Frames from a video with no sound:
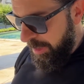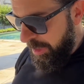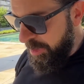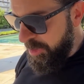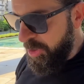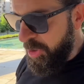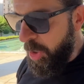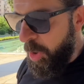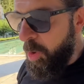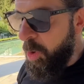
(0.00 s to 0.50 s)

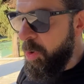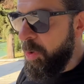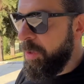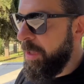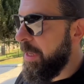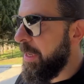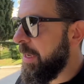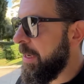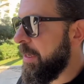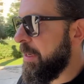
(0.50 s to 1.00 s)
goal
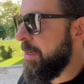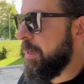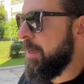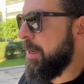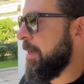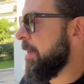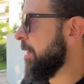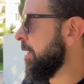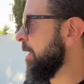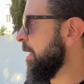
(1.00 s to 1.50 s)
in
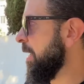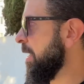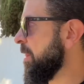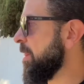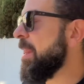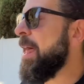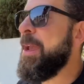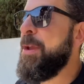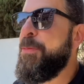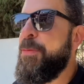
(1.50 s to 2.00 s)

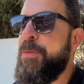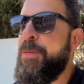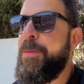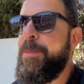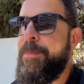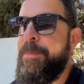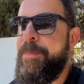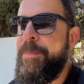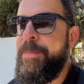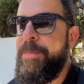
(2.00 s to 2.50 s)
life?
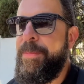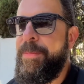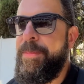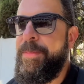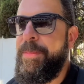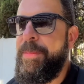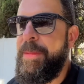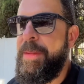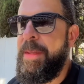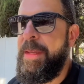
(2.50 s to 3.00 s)

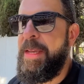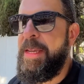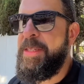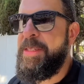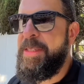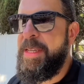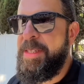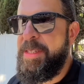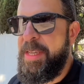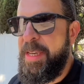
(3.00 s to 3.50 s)
Is
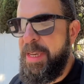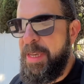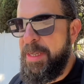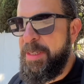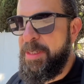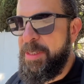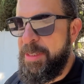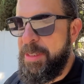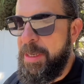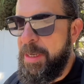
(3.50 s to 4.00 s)
this
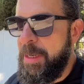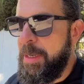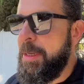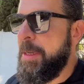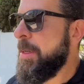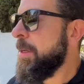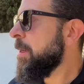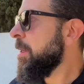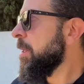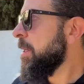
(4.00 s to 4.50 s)
his
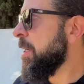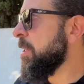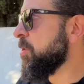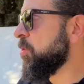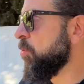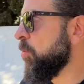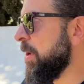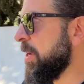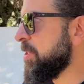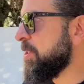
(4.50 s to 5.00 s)

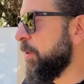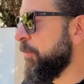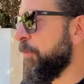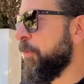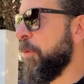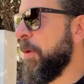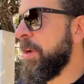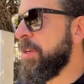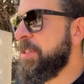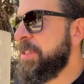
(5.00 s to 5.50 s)
reason
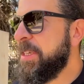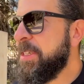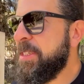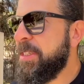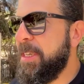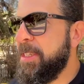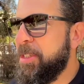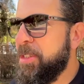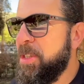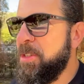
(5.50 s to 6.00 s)
for
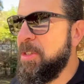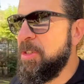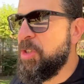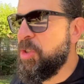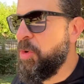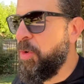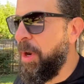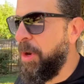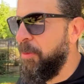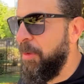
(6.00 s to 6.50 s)
existence, to
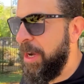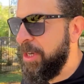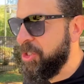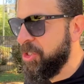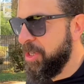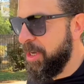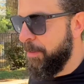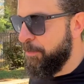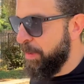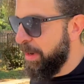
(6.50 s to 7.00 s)
destroy
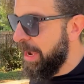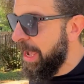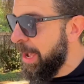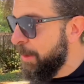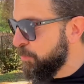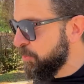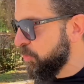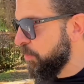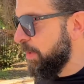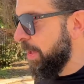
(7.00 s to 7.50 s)
Russia?
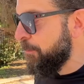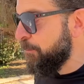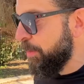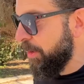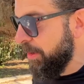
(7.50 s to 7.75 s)
Perhaps. Remember,